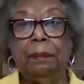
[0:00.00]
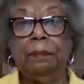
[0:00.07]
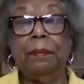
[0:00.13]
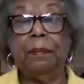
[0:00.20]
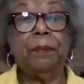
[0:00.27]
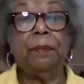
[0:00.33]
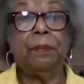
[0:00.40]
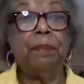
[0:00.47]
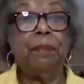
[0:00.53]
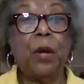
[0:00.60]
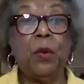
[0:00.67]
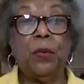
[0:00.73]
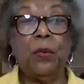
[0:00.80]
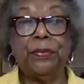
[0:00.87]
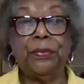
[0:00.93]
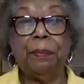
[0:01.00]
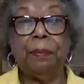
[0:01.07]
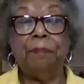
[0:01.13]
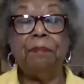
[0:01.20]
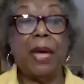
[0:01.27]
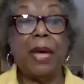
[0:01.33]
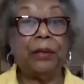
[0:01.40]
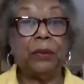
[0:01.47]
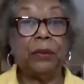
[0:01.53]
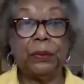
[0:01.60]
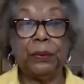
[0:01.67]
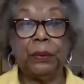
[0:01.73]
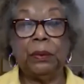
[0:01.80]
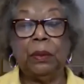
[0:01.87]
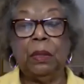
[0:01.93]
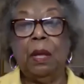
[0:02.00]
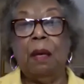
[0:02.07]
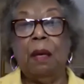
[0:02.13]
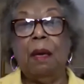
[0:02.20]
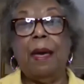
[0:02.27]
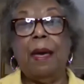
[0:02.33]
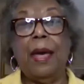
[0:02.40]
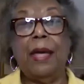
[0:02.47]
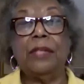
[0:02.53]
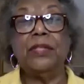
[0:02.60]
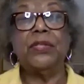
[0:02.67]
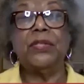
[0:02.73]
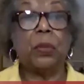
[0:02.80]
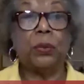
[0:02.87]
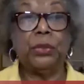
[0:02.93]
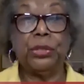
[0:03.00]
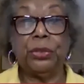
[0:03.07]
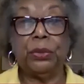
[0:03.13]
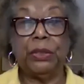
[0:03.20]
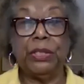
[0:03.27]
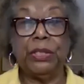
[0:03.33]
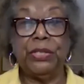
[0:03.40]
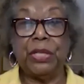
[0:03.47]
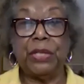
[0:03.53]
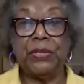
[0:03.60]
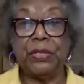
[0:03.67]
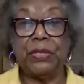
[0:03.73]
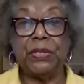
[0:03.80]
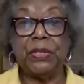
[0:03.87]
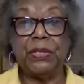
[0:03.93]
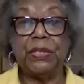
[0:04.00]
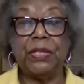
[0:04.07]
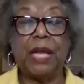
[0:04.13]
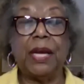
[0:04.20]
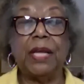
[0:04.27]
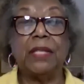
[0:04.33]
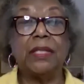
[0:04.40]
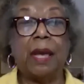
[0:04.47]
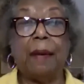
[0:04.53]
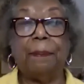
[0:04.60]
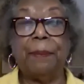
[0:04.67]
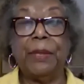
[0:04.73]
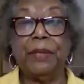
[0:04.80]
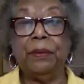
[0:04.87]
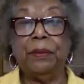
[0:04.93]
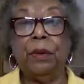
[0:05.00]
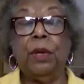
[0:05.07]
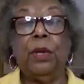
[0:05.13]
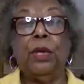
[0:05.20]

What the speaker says: both medical and social injustices that has happened